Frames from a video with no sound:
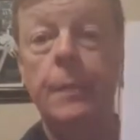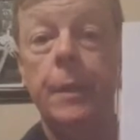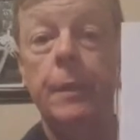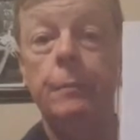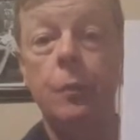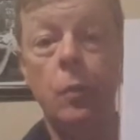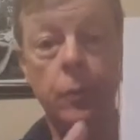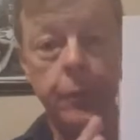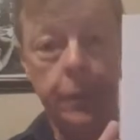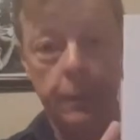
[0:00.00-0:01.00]
But
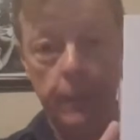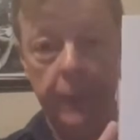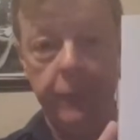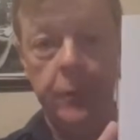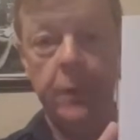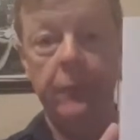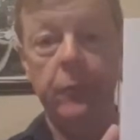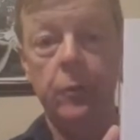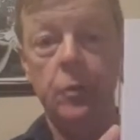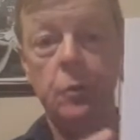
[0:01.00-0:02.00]
both the
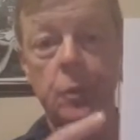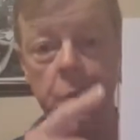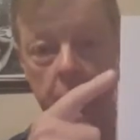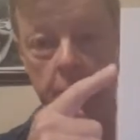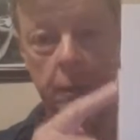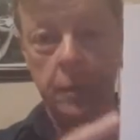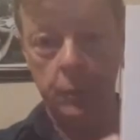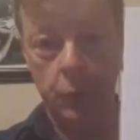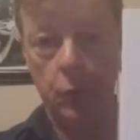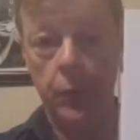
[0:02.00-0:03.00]
made-for-TV version, which had
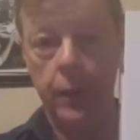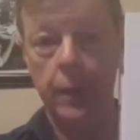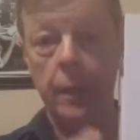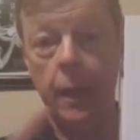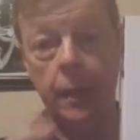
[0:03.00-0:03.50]
Tim Curry in,